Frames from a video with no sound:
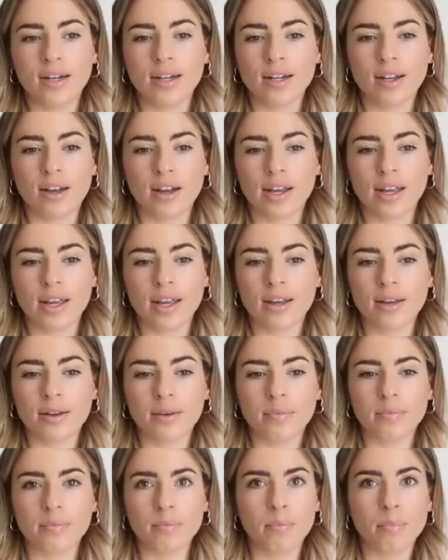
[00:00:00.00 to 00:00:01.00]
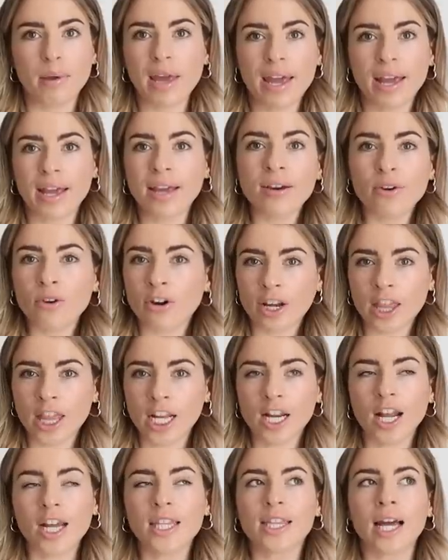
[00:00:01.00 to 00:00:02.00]
like big or
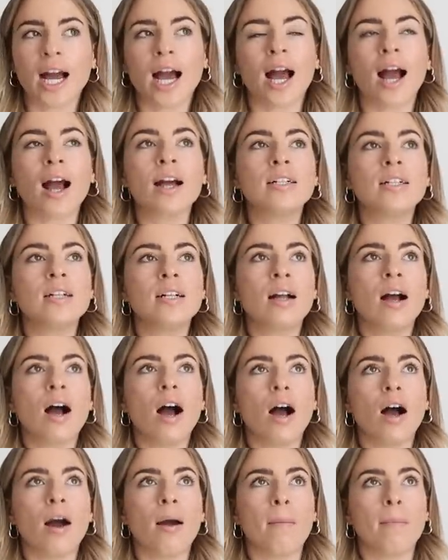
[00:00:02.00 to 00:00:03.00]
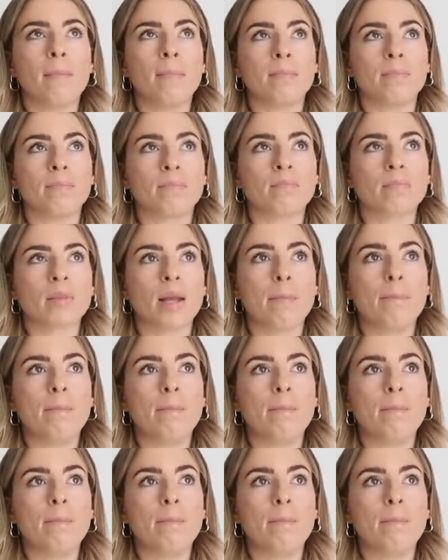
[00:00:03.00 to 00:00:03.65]
anything like that um,